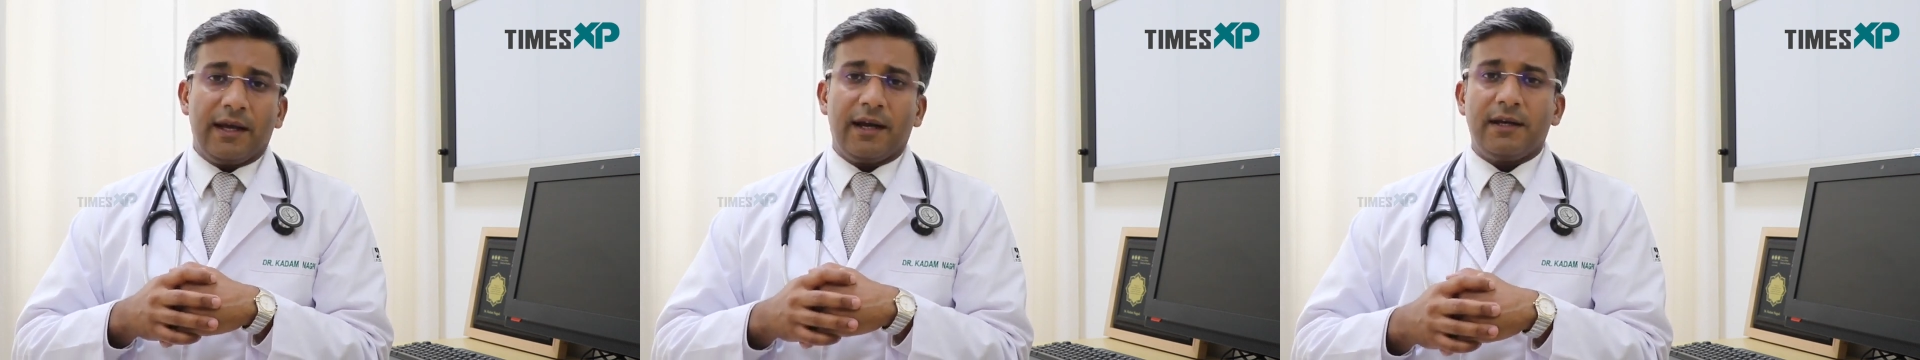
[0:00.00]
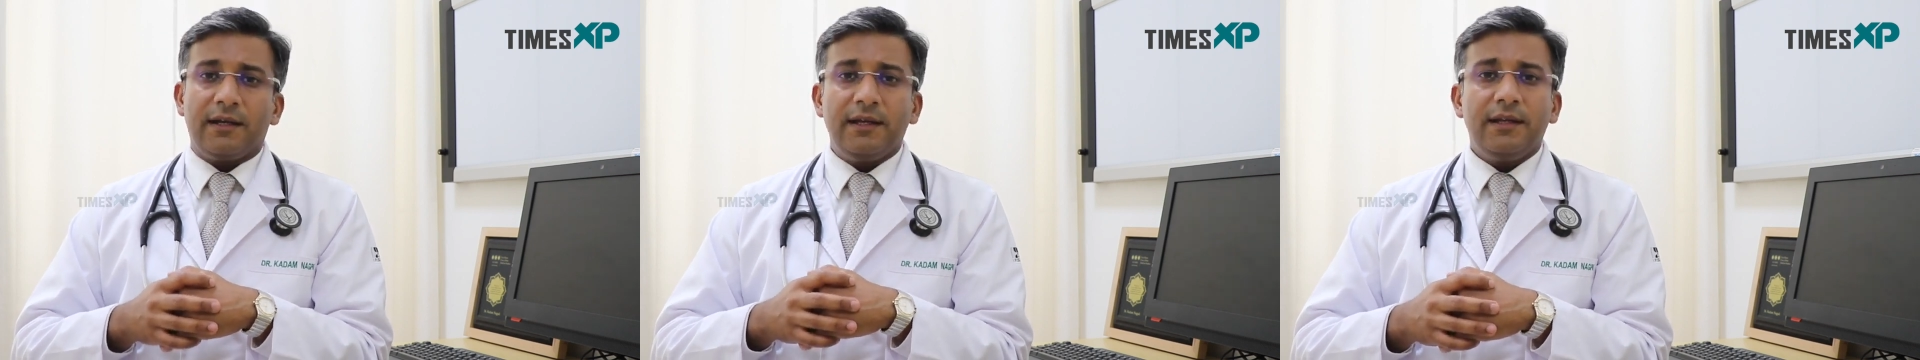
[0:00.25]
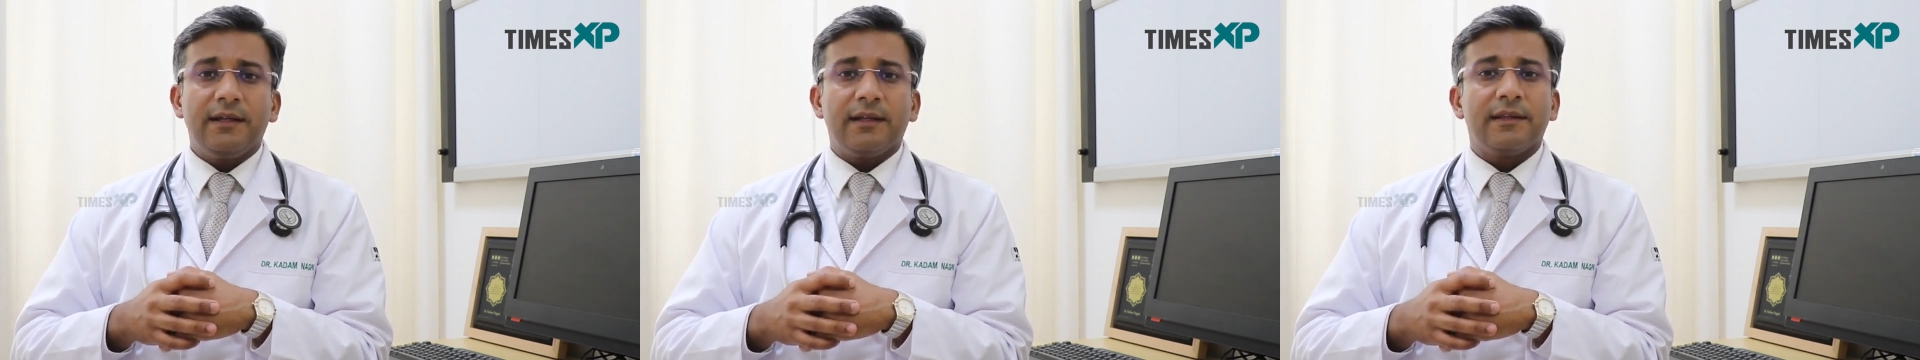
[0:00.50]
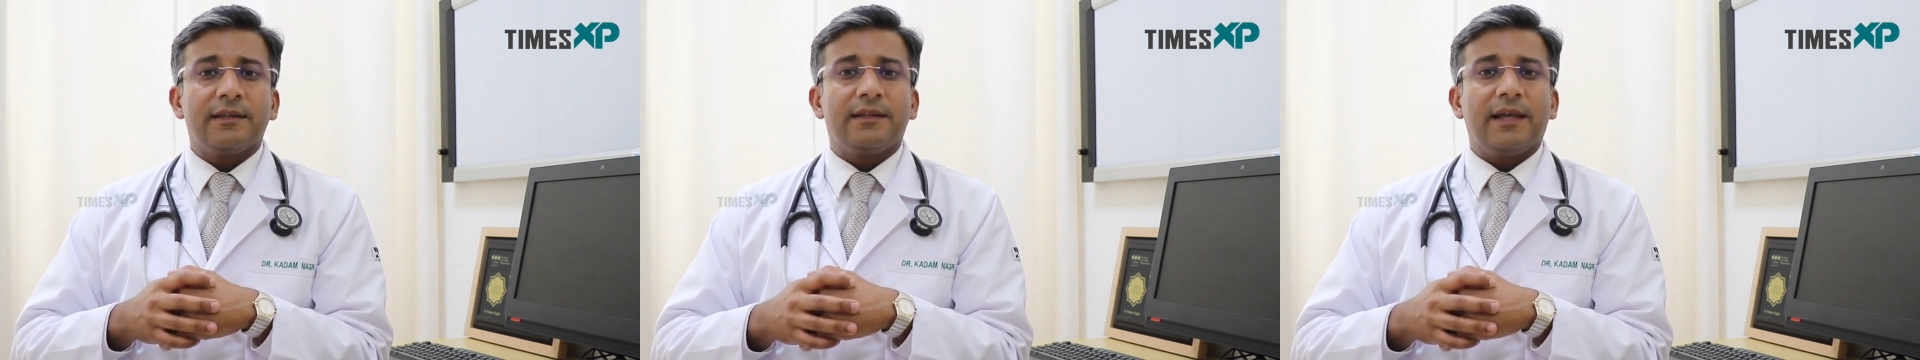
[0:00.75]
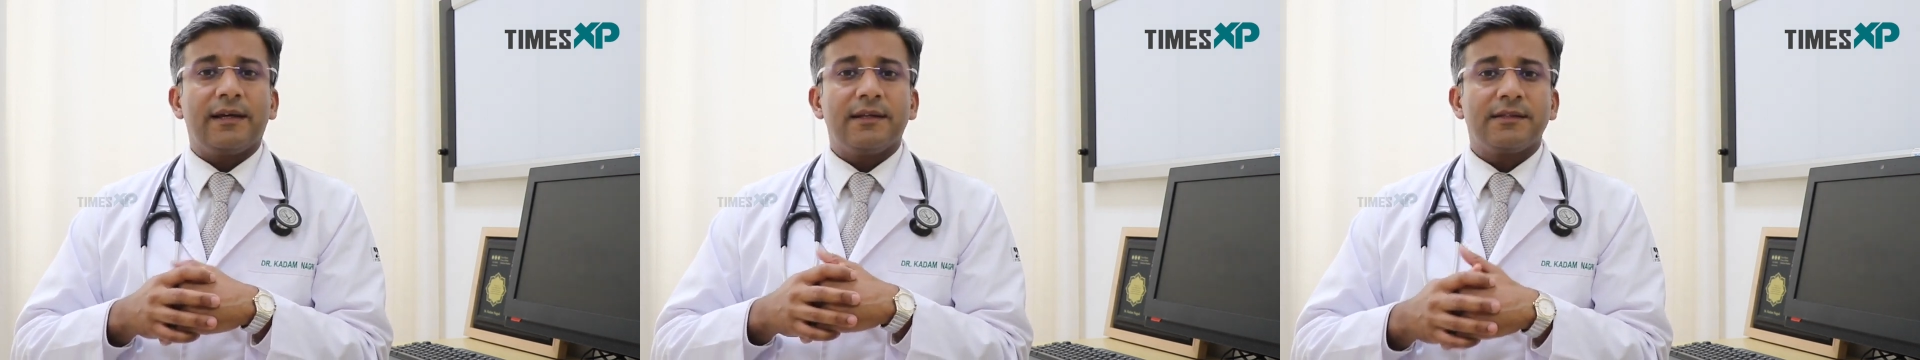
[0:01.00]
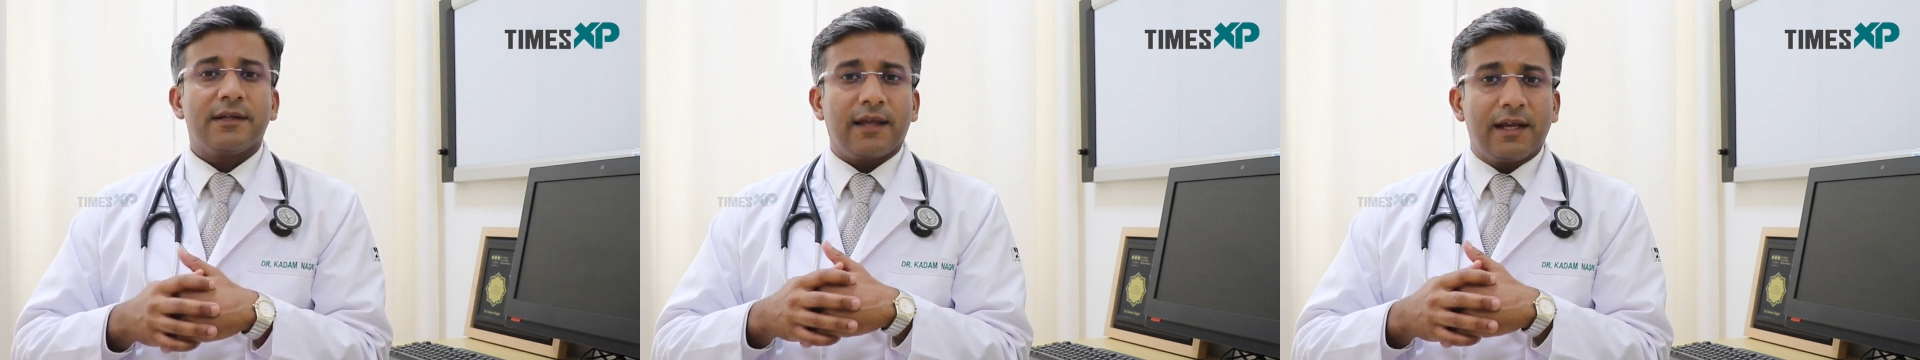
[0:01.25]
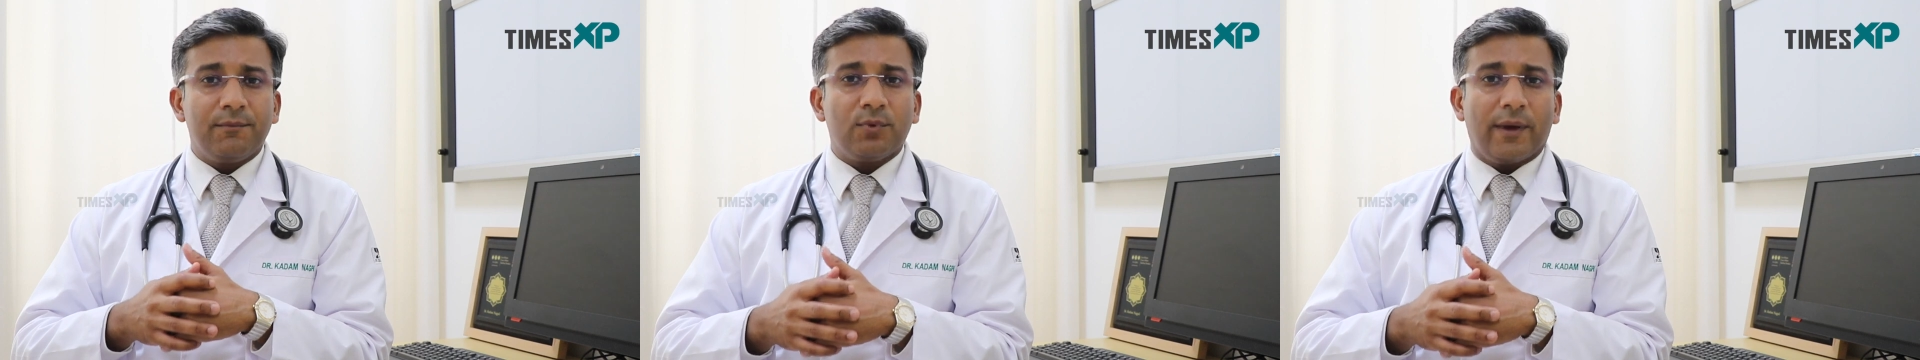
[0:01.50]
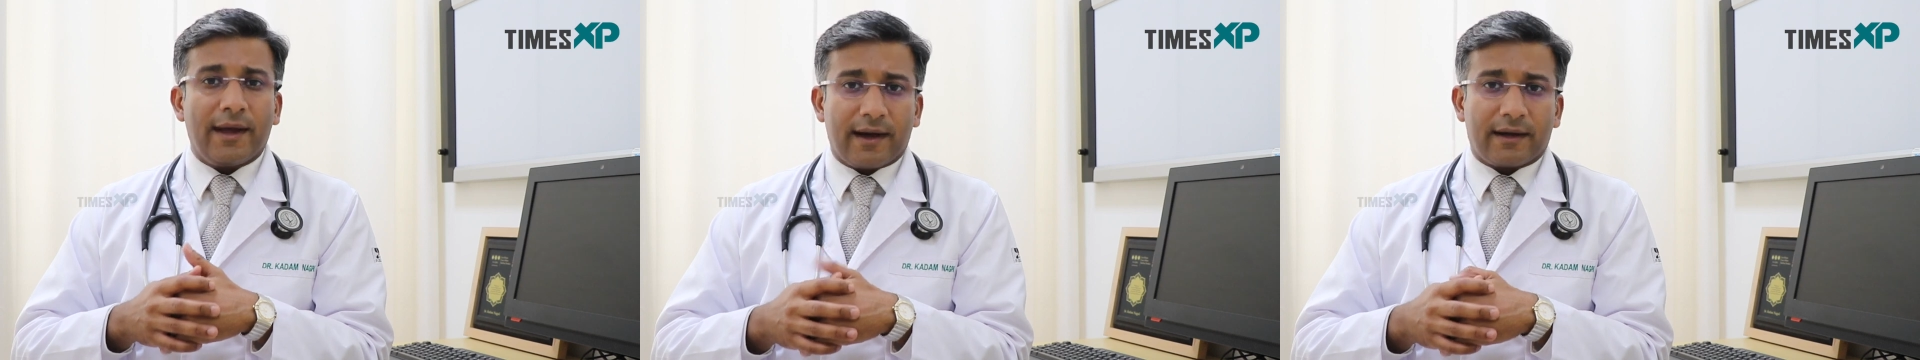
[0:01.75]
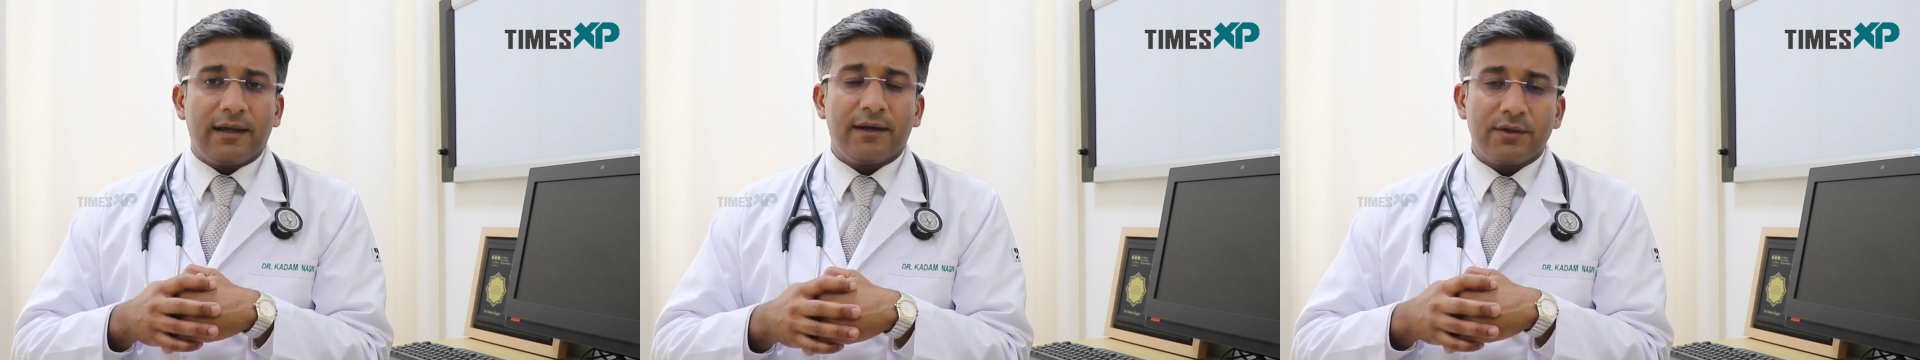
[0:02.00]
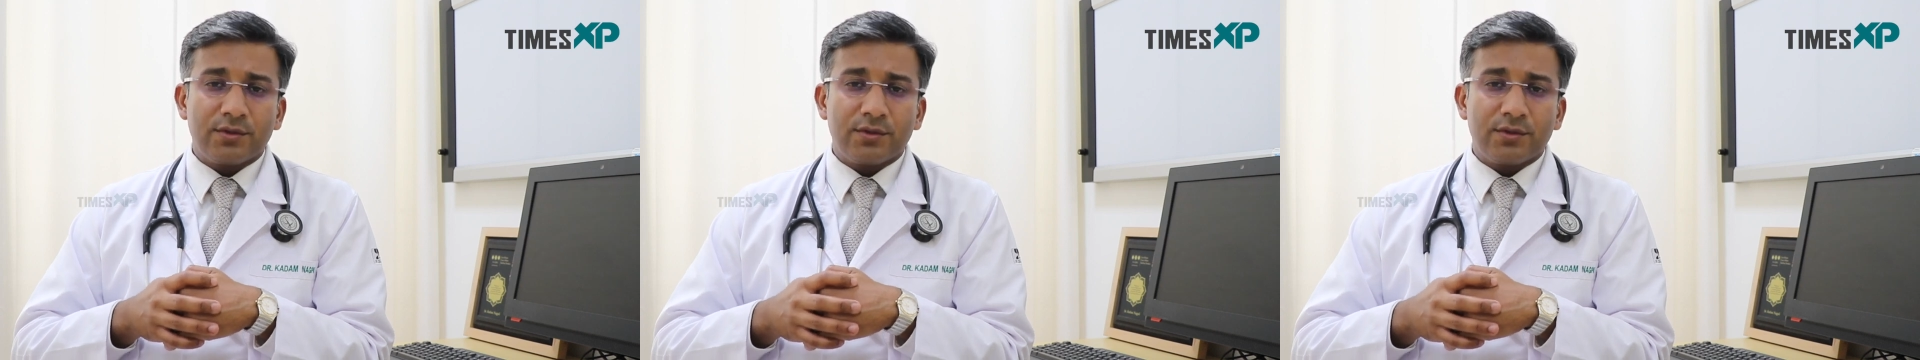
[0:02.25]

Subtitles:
and T, that is the time to act.